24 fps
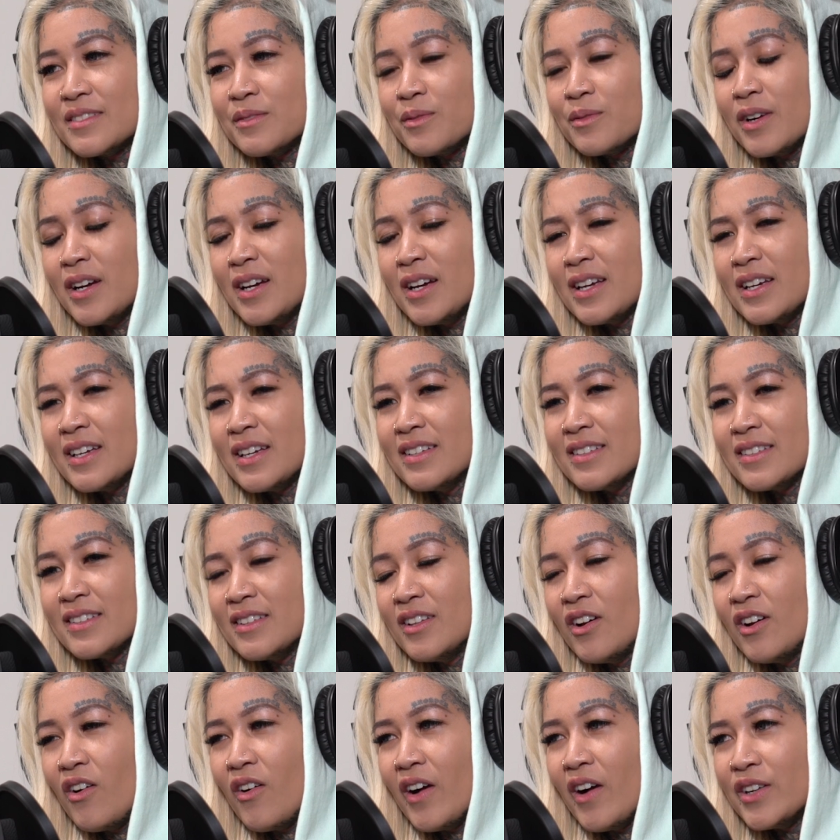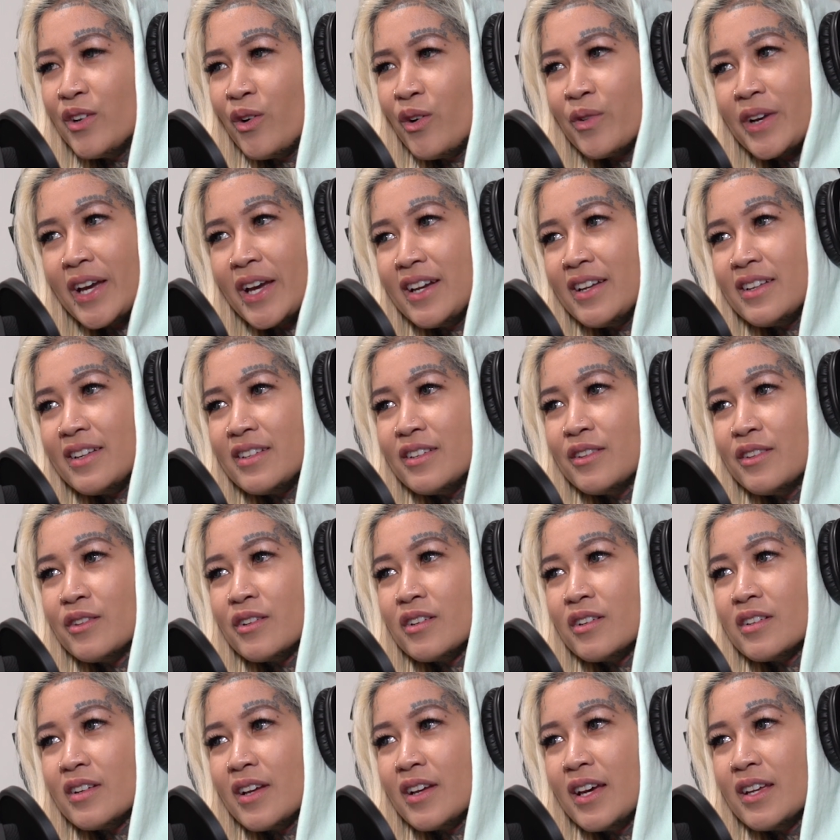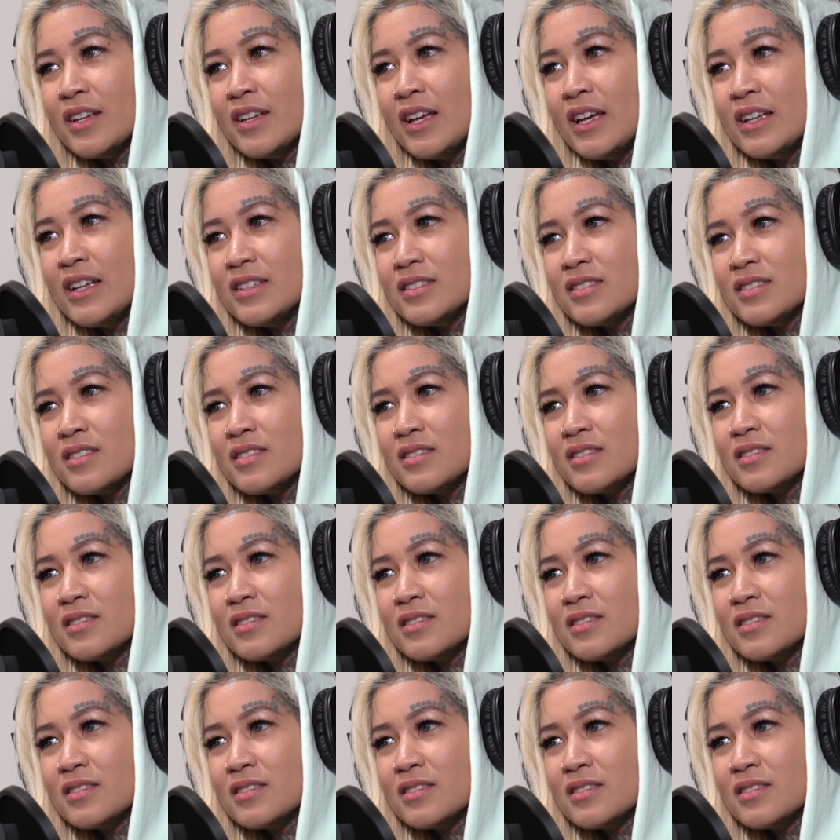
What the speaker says: Right. No, I don't get it either. And it